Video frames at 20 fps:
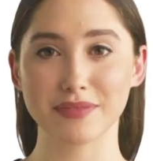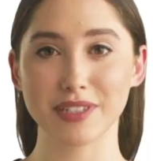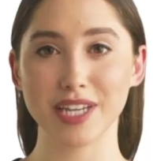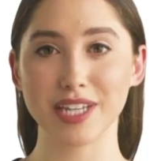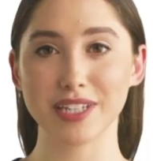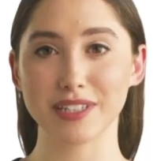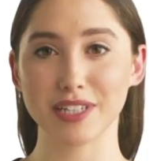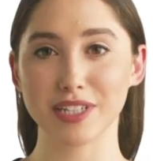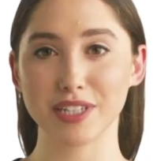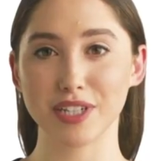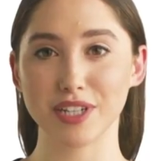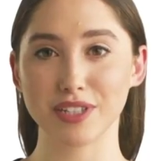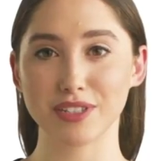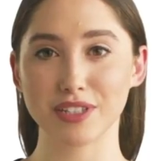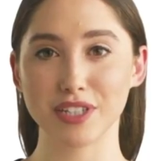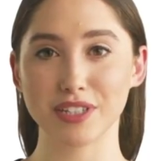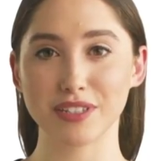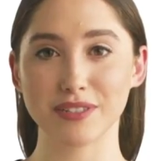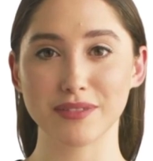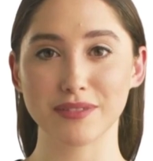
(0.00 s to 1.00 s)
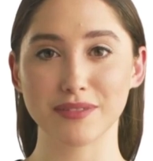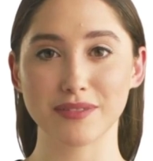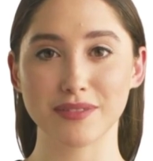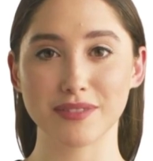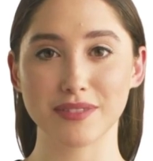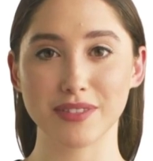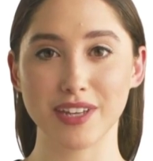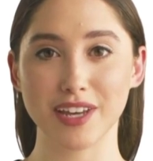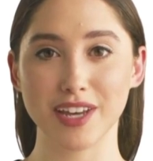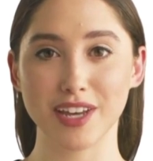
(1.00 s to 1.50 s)
In conclusion,
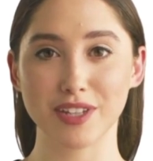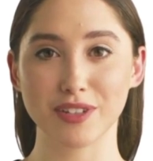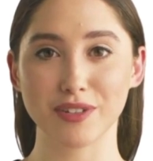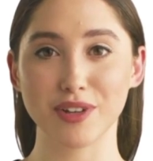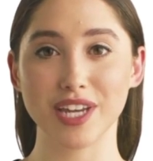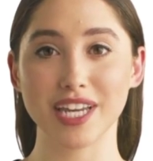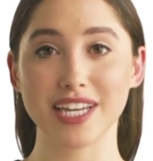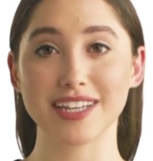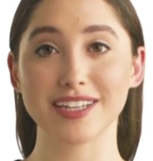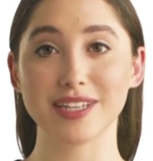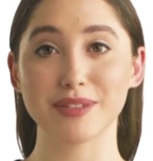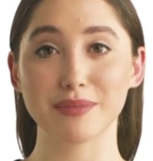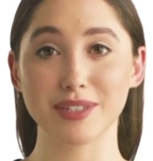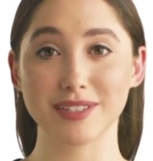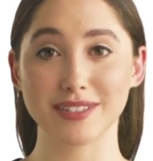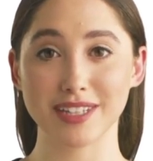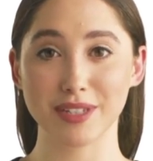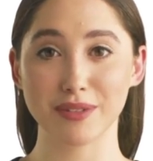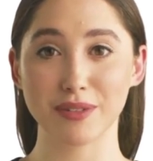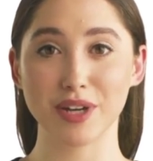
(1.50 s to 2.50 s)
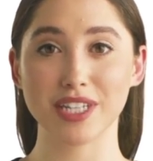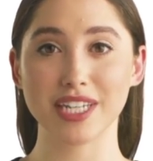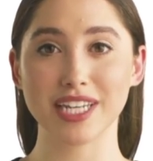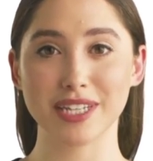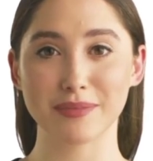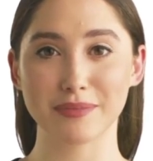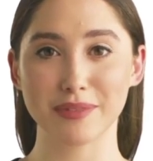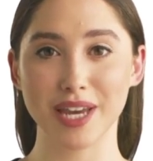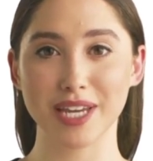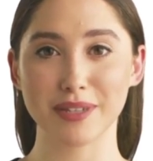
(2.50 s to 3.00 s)
creating a music
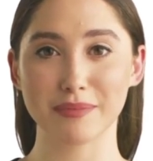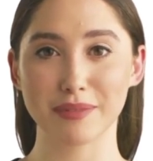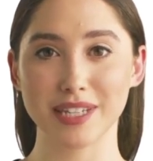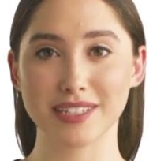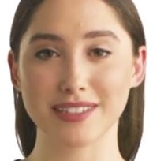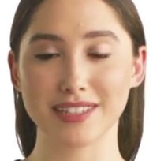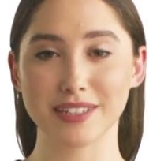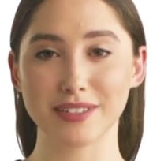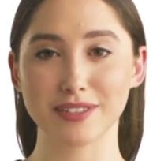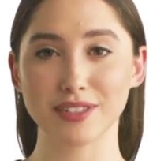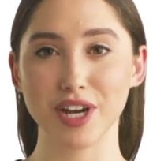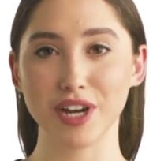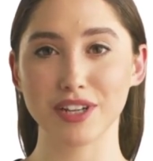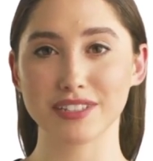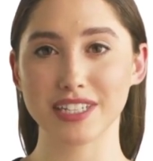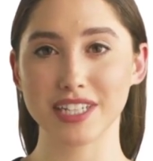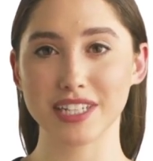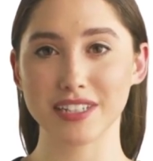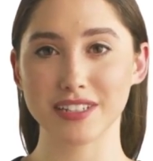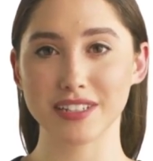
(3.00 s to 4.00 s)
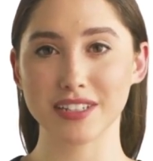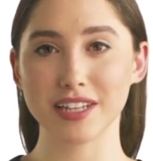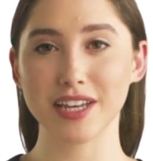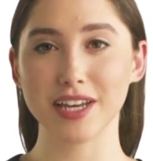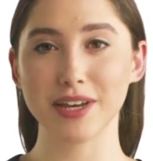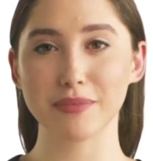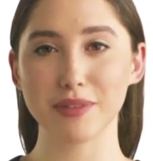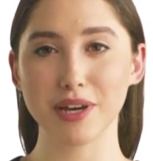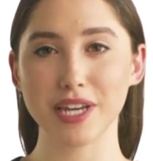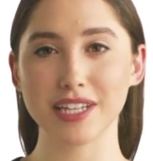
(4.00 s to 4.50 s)
marketing plan may seem daunting,
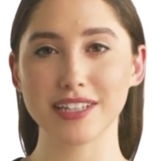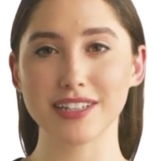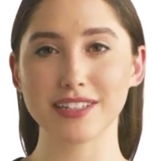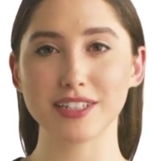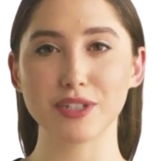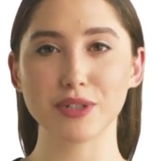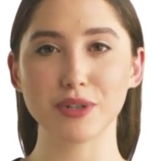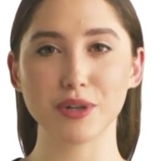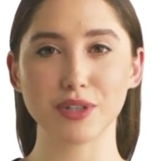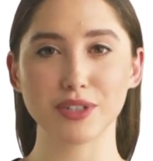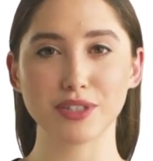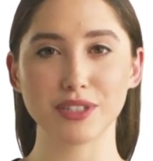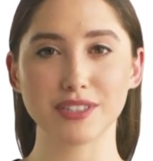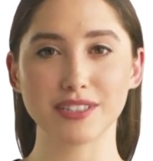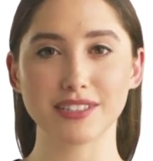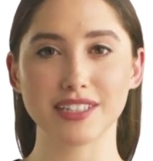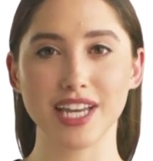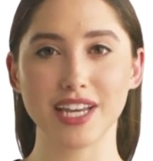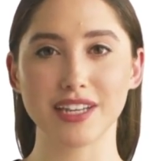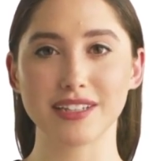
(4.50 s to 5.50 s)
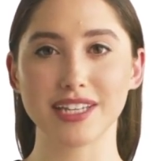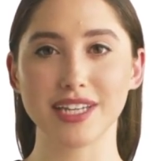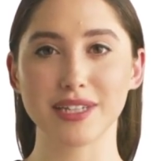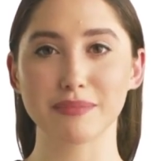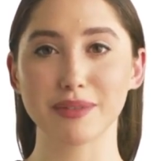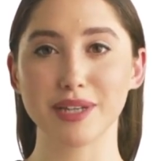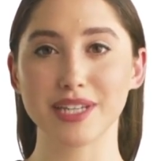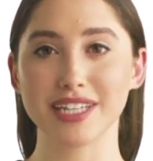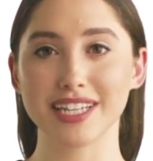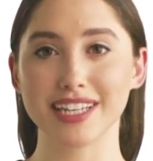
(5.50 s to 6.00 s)
but it is a crucial step in
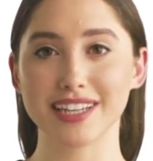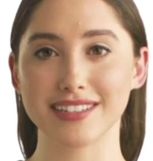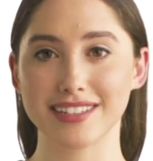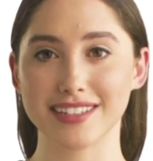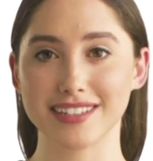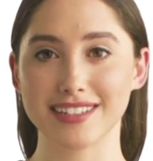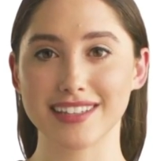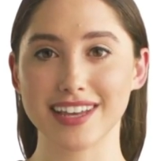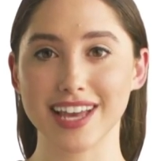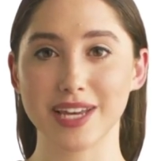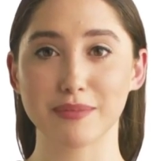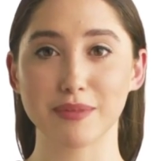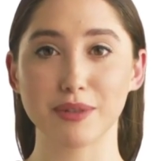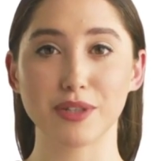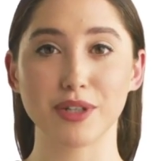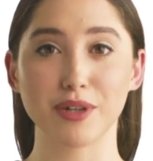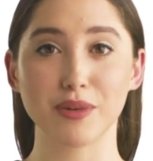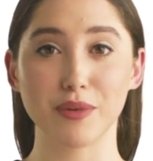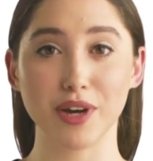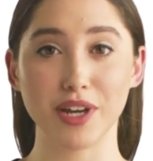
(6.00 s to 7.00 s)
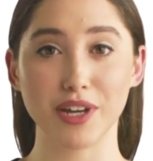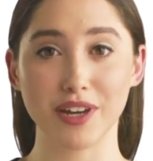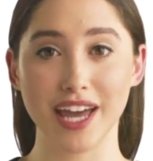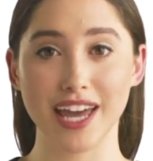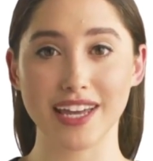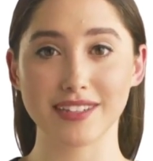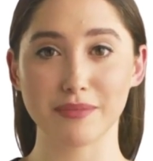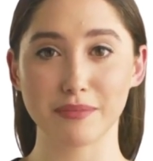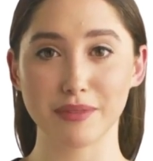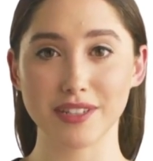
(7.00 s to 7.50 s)
building a sustainable career
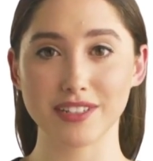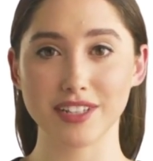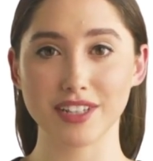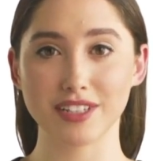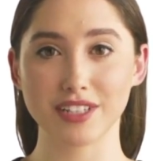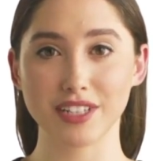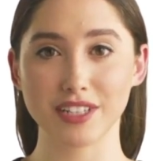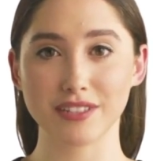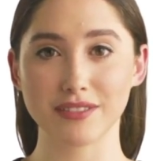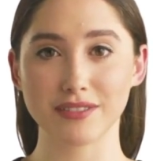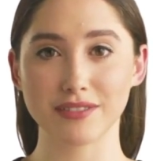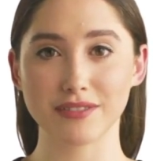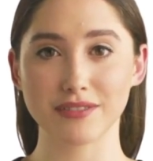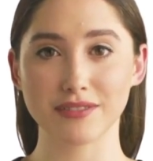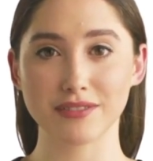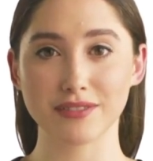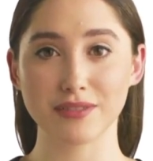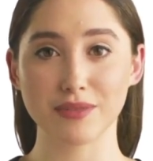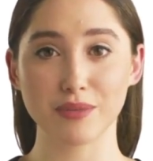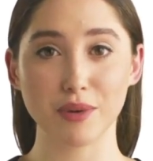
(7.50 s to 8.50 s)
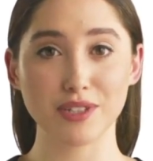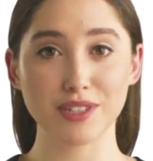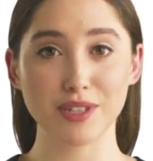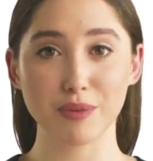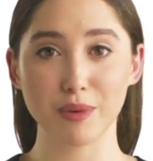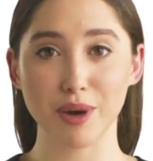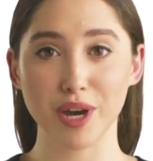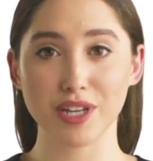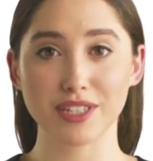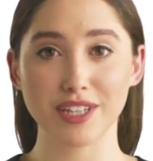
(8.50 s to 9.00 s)
as a musician. With a
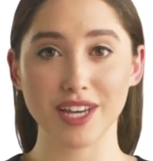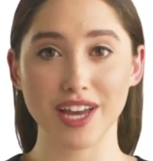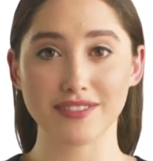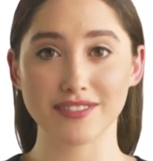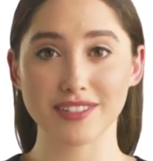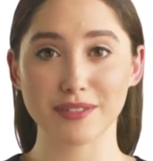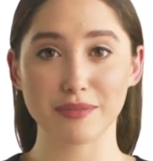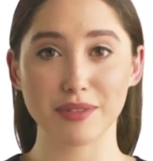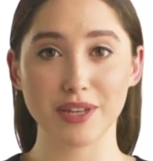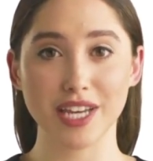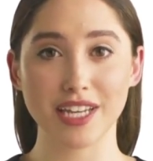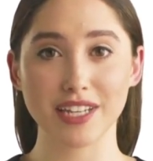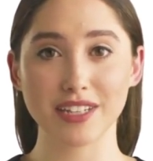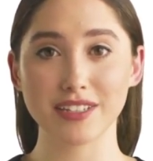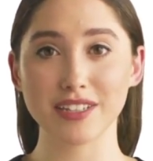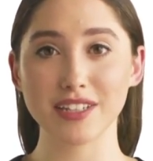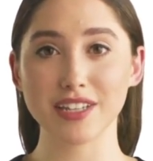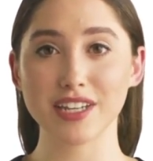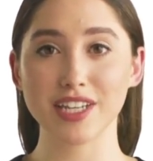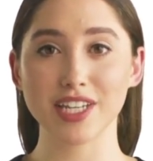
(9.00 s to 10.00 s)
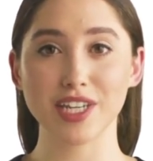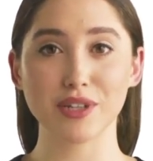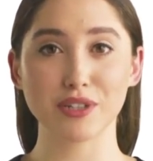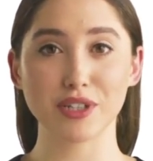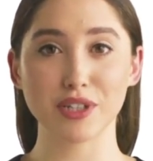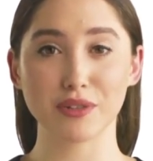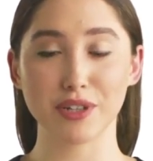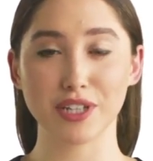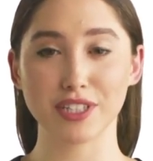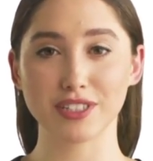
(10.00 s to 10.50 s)
well-crafted plan, you
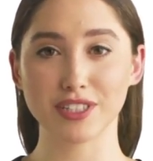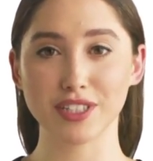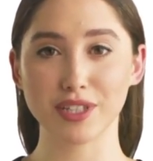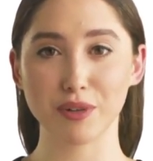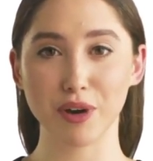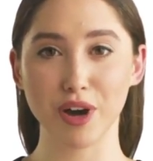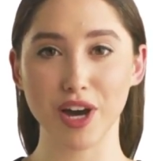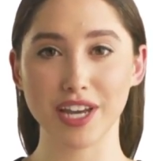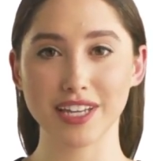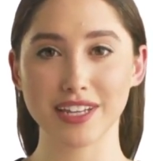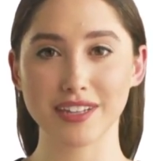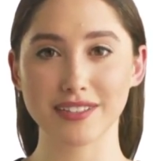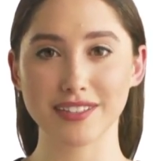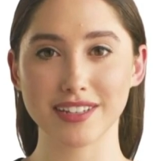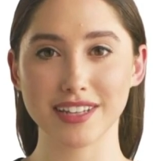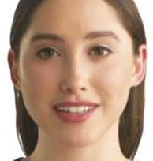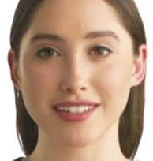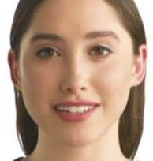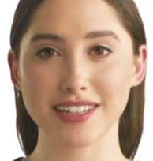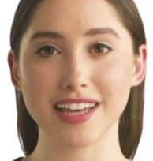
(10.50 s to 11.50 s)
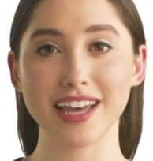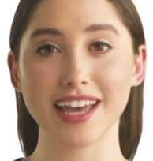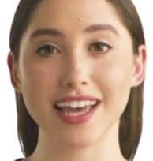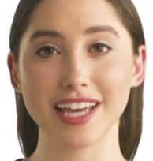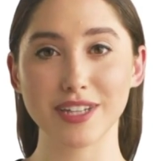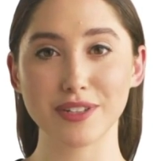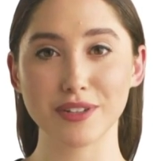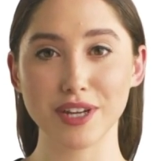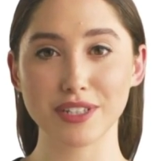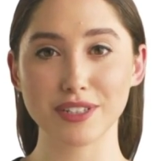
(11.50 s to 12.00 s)
can reach new audiences,
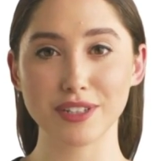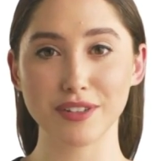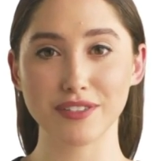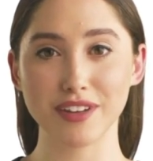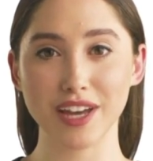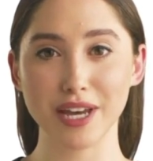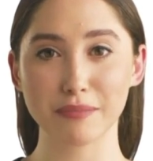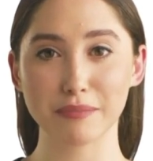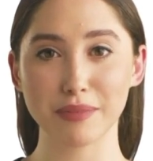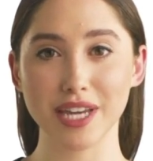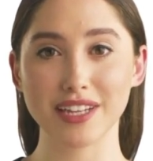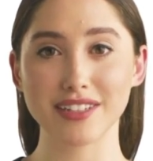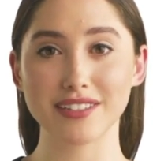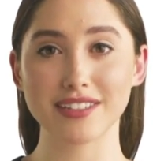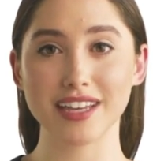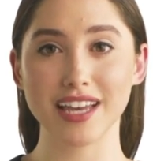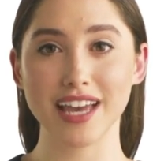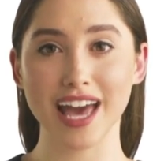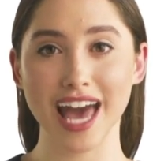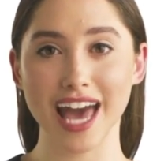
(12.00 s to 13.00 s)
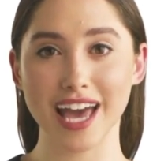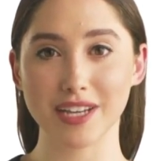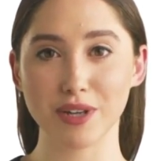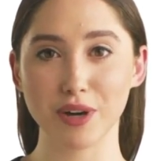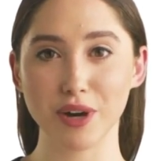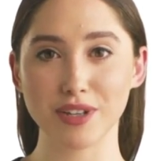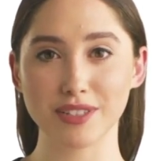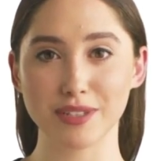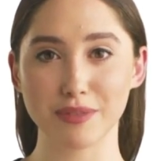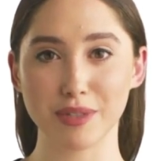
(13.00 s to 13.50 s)
increase your fan base, and
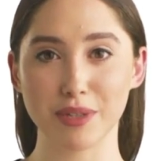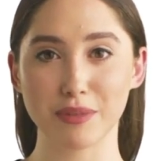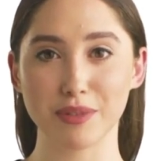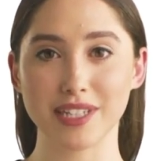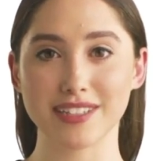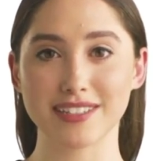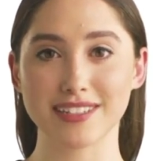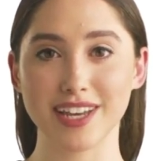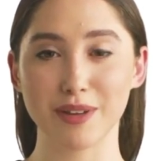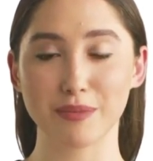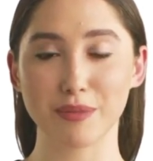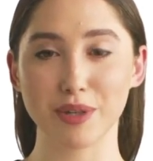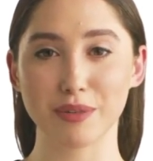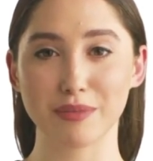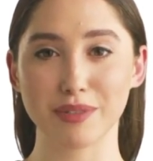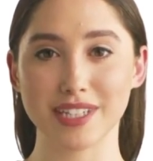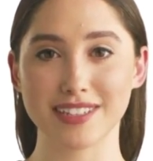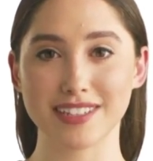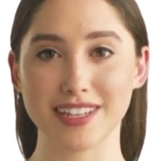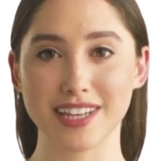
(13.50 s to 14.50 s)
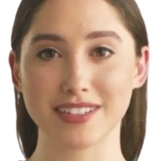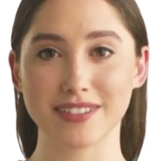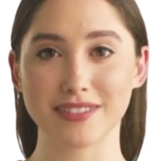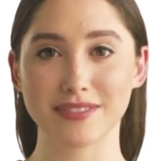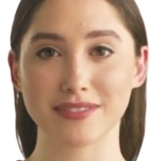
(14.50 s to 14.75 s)
ultimately sell more music.